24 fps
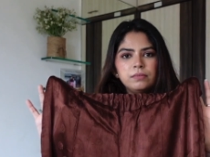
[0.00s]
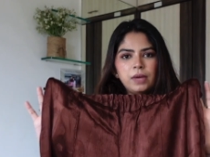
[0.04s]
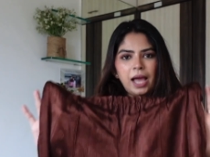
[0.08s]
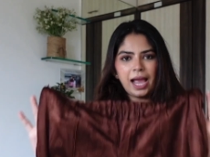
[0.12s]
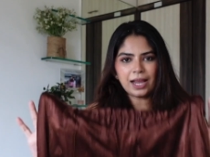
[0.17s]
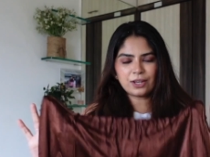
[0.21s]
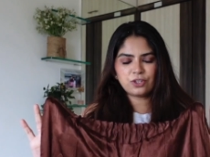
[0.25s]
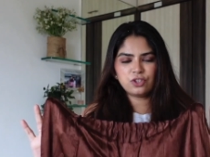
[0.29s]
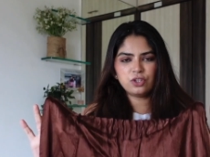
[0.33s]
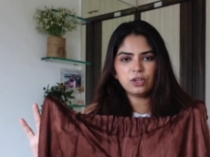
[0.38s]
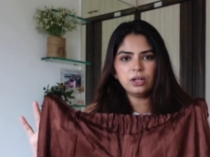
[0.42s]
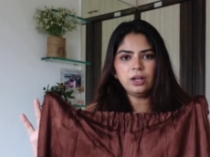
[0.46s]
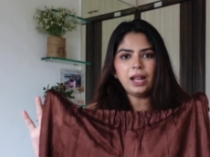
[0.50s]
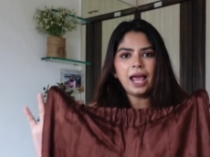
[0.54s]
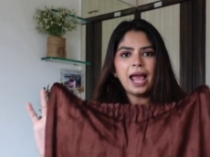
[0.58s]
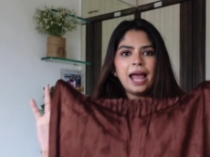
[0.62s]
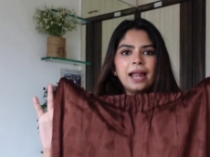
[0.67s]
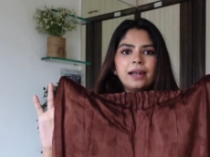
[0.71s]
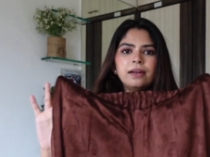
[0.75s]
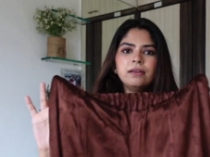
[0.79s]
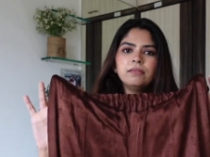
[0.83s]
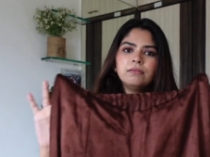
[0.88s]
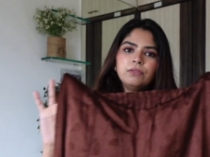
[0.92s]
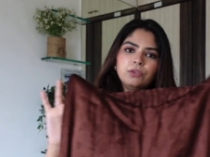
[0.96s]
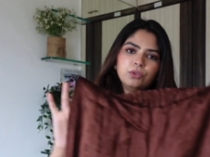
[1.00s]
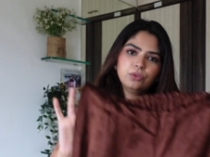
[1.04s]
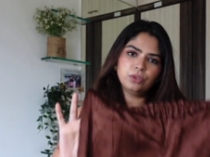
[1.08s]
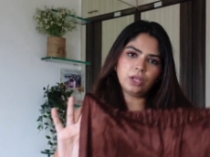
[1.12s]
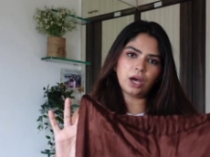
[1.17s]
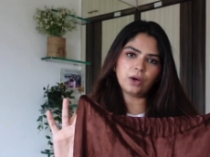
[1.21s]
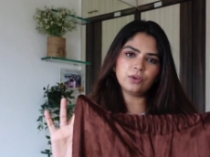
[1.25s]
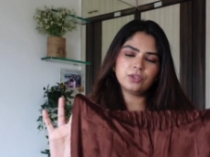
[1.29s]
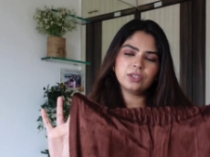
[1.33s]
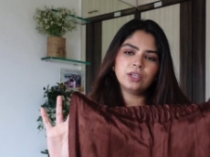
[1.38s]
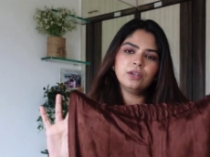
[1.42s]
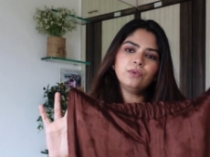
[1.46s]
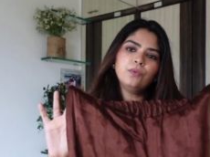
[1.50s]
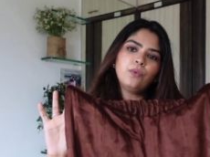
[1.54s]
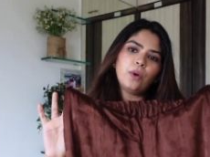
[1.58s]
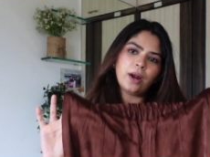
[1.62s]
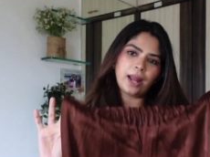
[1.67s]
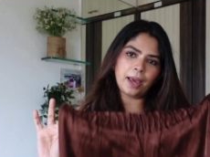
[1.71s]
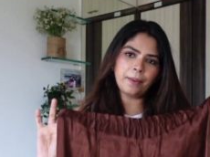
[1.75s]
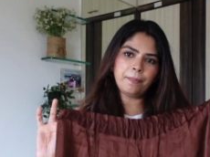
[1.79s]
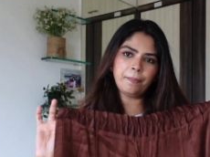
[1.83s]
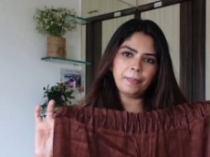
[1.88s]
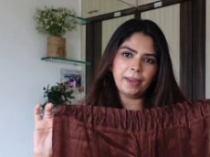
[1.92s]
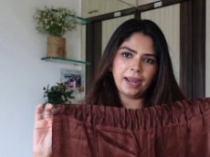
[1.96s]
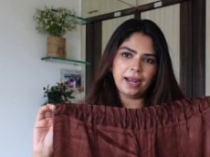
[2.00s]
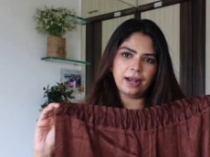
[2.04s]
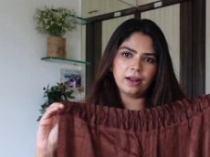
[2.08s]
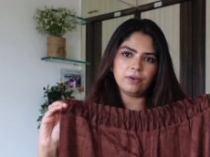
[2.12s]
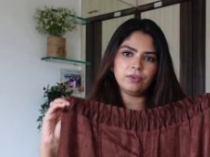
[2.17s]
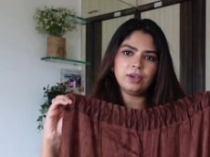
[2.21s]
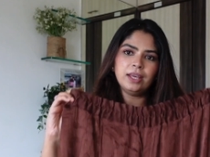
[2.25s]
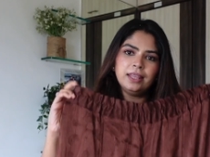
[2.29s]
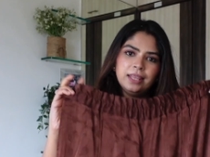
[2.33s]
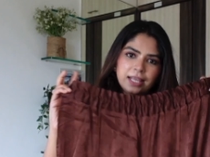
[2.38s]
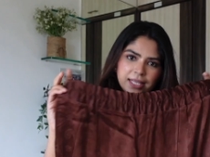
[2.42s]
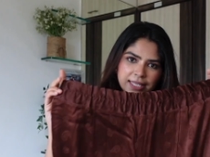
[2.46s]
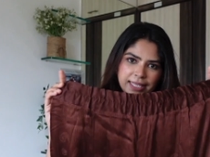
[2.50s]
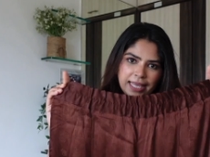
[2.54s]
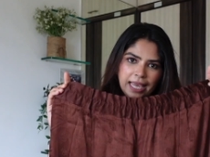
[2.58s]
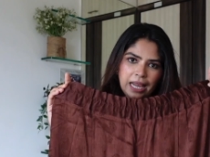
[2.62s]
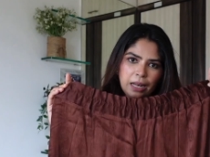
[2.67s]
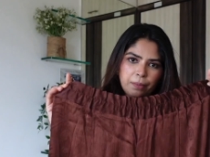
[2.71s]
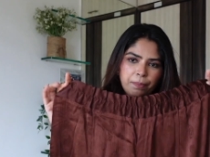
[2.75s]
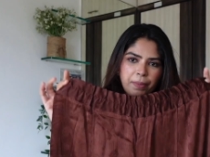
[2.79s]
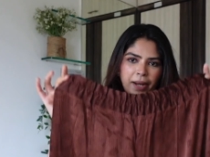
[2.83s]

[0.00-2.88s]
actual and 2000 what I paid in the sale